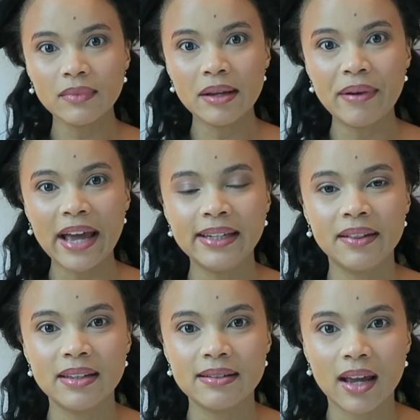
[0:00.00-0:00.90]
back
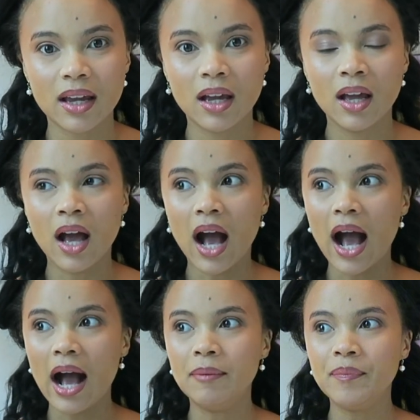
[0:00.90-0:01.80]
in the day,
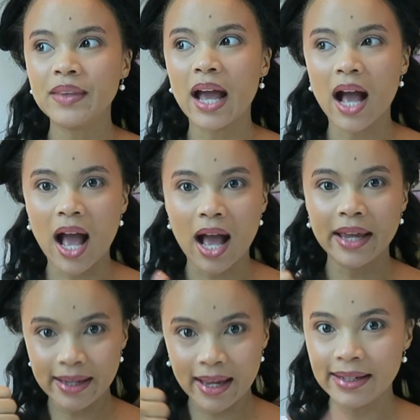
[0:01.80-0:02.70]

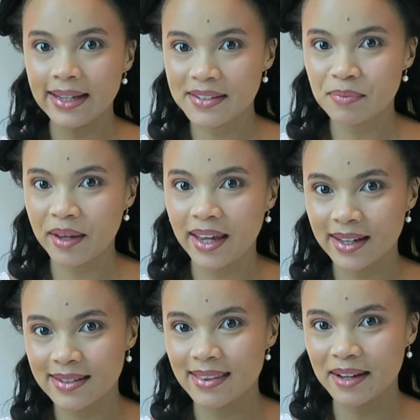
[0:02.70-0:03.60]
I can
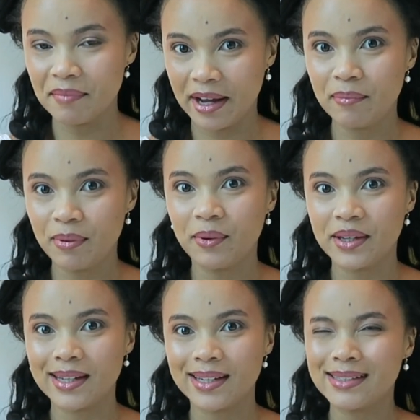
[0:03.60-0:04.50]
expect that my
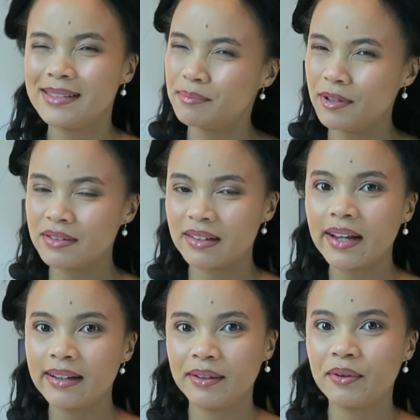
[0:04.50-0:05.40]
employer is most
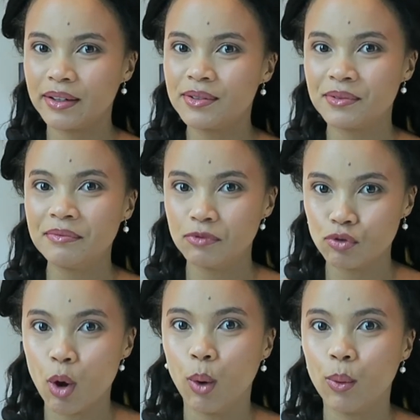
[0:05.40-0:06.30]
likely going to
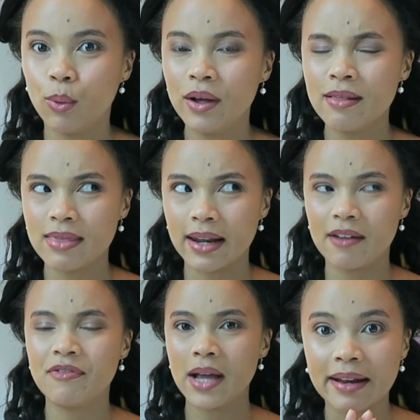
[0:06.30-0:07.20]
know that
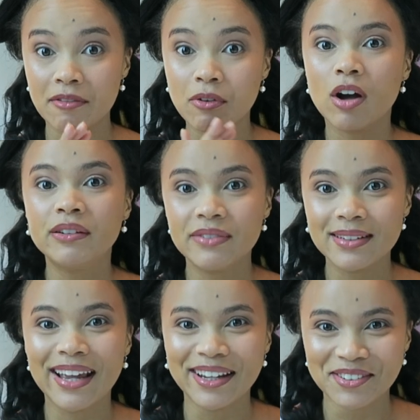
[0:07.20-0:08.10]
I've
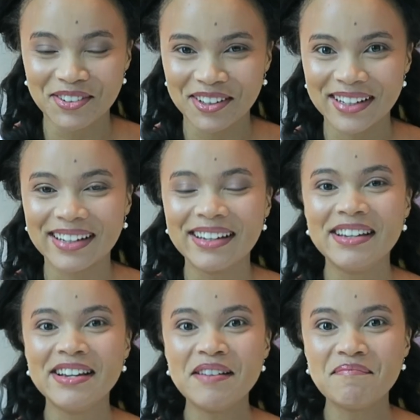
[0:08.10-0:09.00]
confidentially
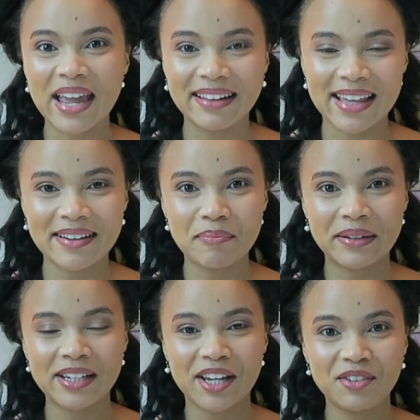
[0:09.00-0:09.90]
made that
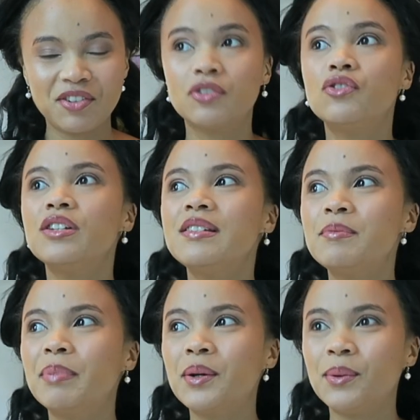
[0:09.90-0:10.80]
application,
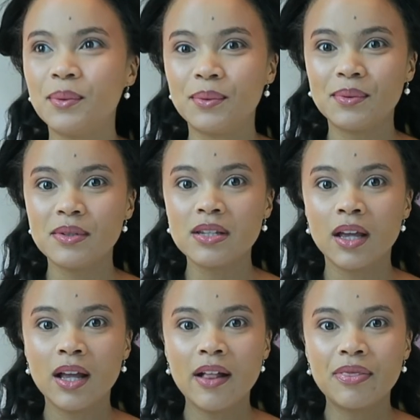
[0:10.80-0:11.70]
just because
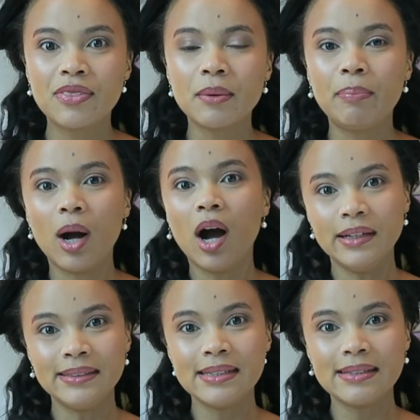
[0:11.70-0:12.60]
the
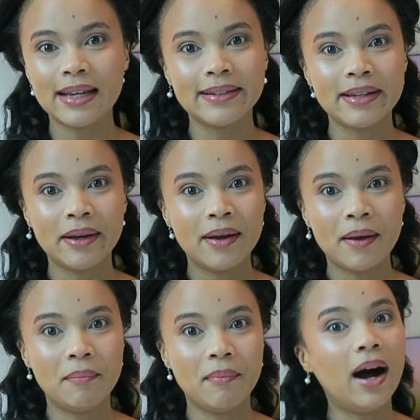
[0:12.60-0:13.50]
partners at
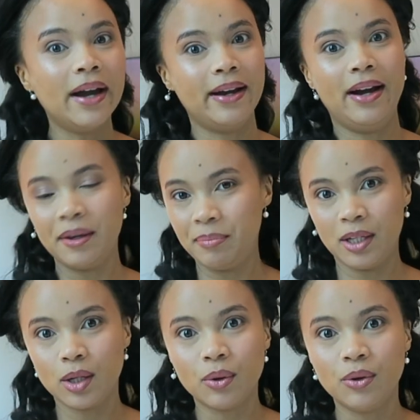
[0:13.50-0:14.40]
my
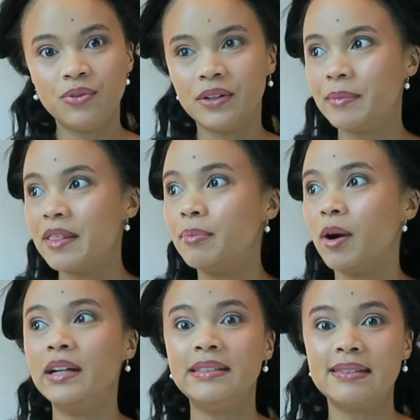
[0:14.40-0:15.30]
IP law firm and the
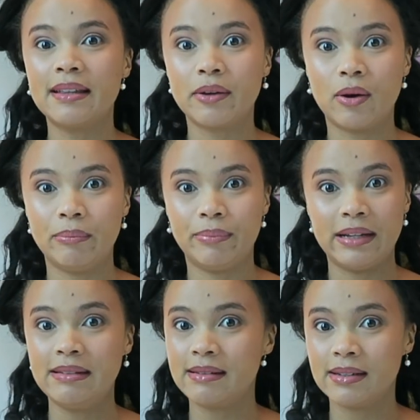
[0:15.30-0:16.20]
partners at the
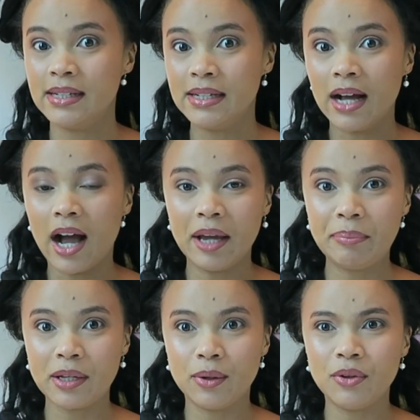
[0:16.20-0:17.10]
competitor
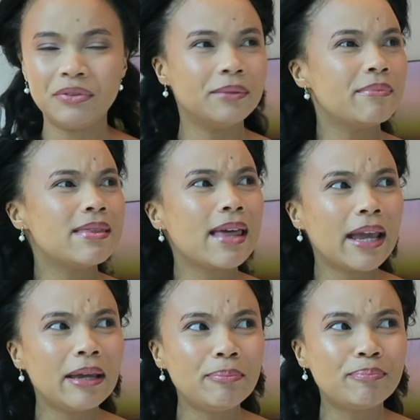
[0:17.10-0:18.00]
IP law firm,
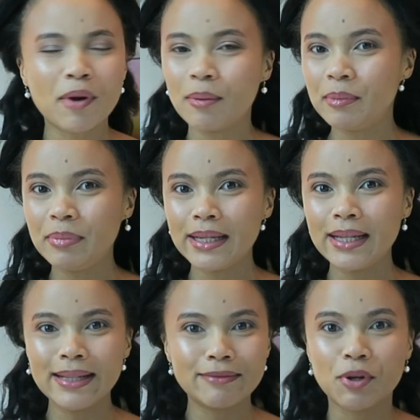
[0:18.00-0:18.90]
they
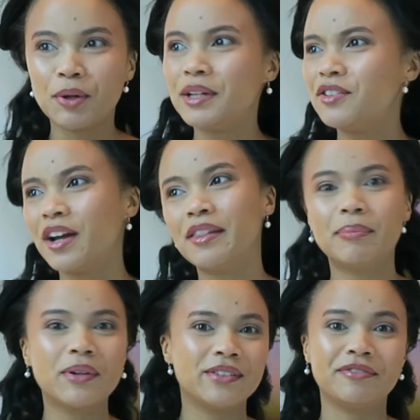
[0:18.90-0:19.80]
probably know each other
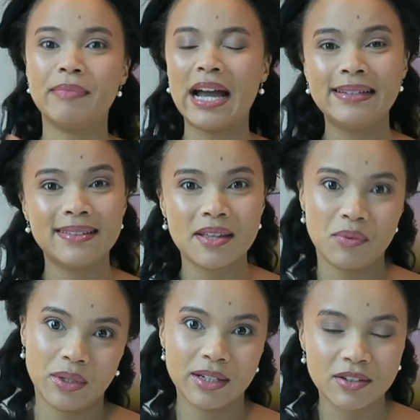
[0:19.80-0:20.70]
because of matters they
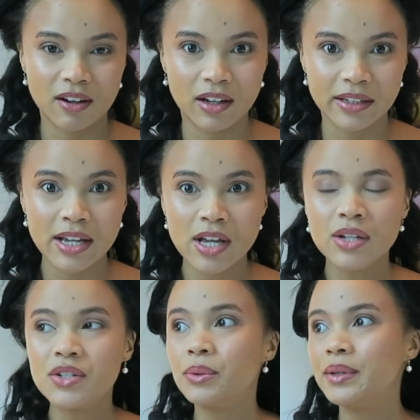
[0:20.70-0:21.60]
worked on
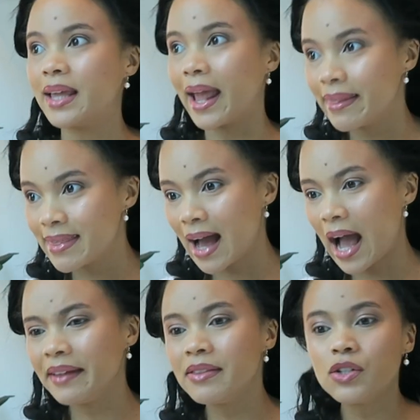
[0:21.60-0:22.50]
together,
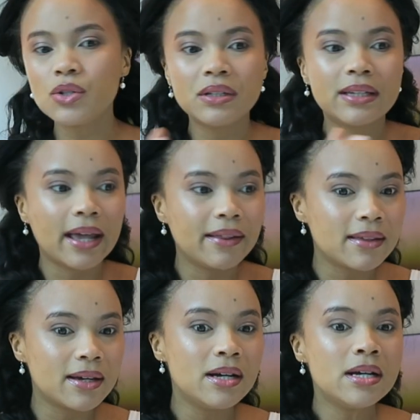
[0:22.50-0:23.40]
either
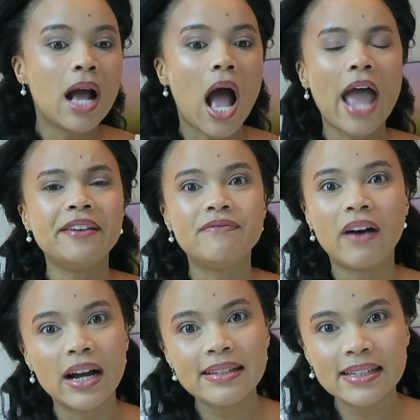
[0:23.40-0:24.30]
together
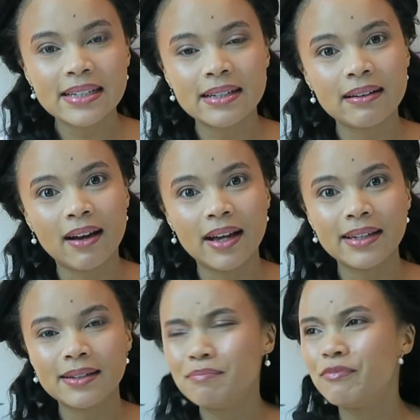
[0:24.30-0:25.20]
advising a
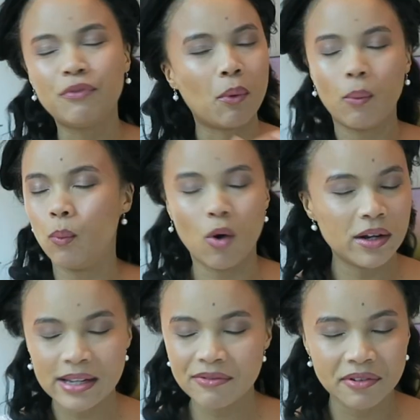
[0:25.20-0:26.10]
client for
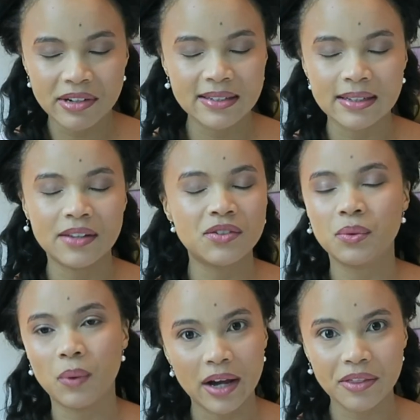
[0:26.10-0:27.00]
whatever reason as to
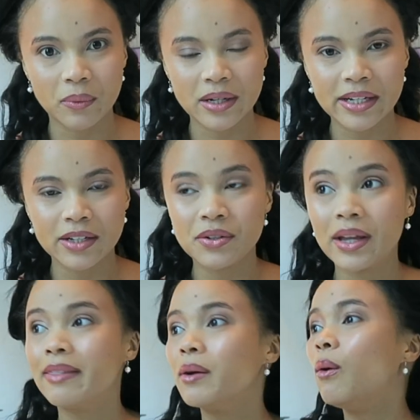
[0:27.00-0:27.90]
why they're working
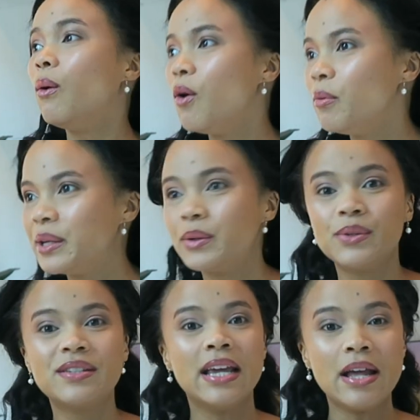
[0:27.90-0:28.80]
together, or because